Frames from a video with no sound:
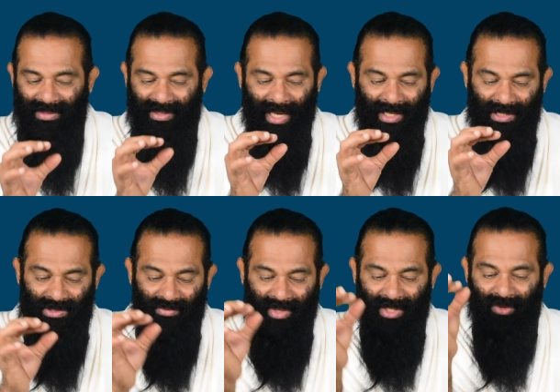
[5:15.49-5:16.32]
That
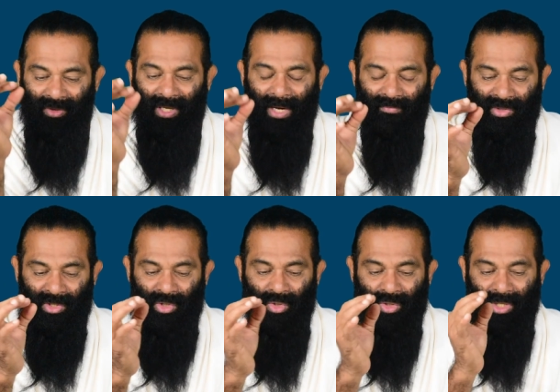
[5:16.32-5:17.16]
is where you come, whether
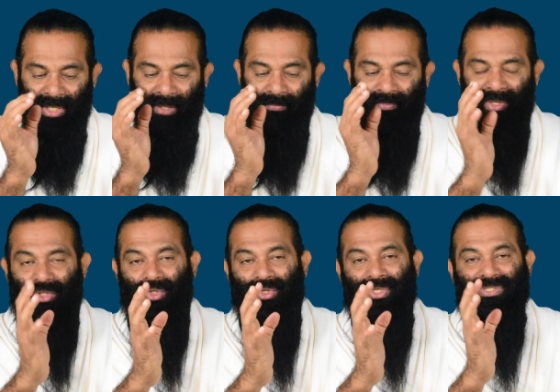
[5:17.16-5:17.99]
you get a
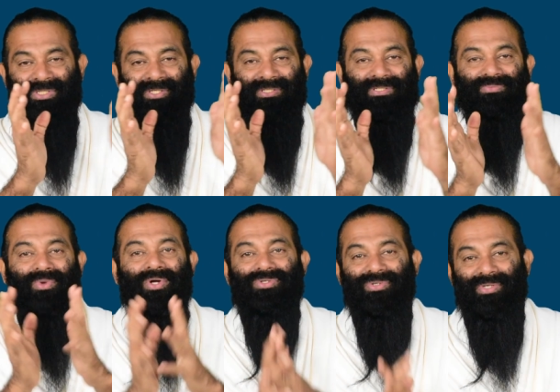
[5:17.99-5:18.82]
big donation or a
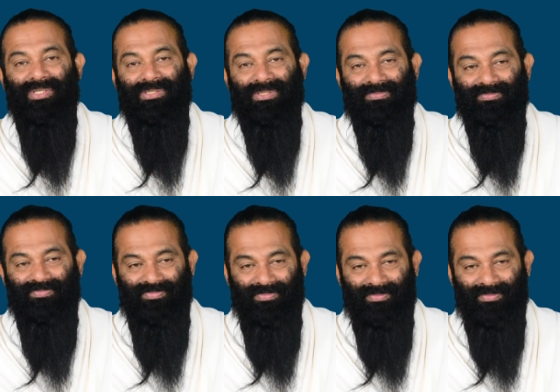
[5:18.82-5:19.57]
small donation.